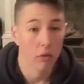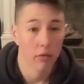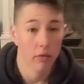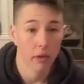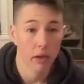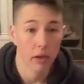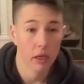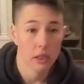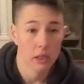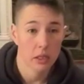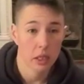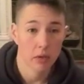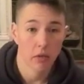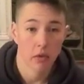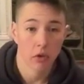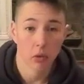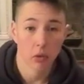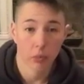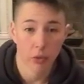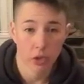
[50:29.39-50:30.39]
Final set
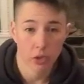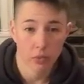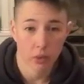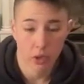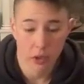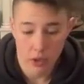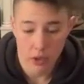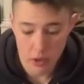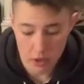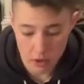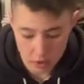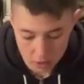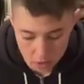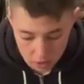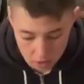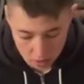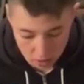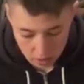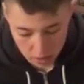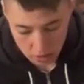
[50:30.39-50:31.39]
of glute bridge
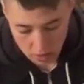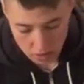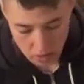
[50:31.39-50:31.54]
marches.